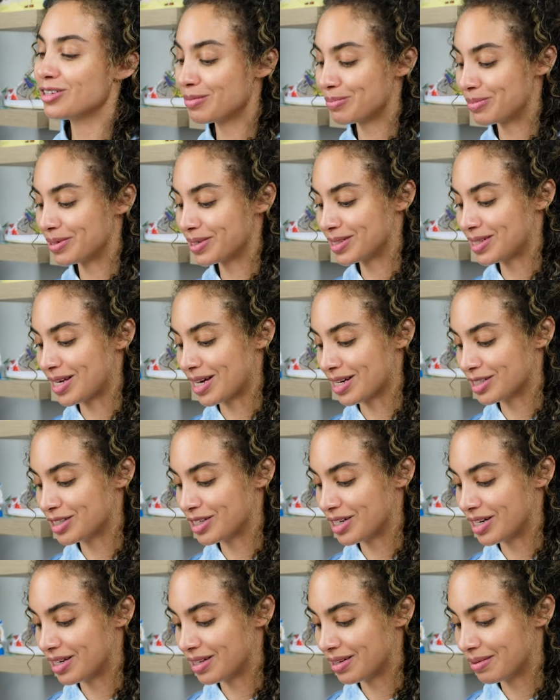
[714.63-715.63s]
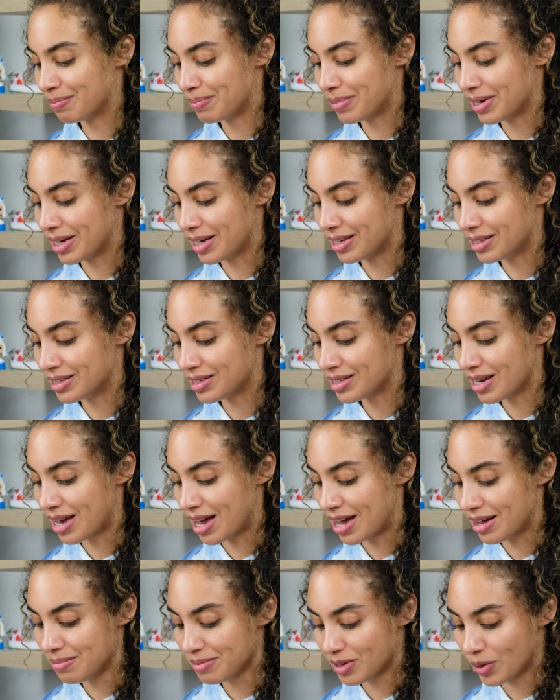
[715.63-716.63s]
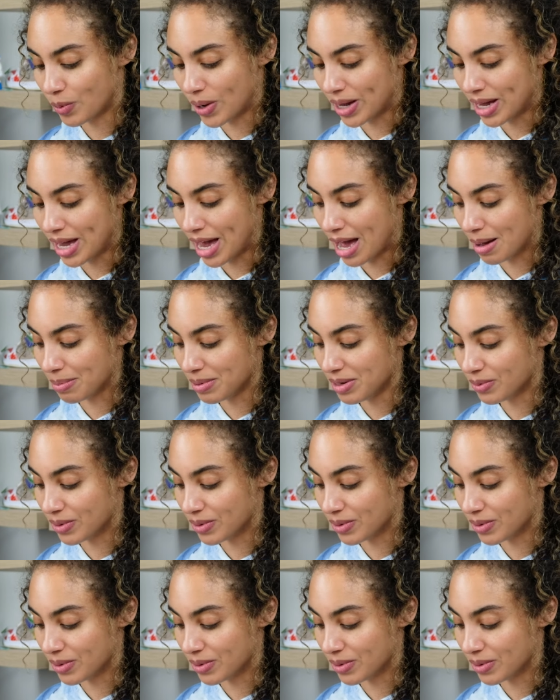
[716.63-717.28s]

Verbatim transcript: lookbook section, but I'm quite happy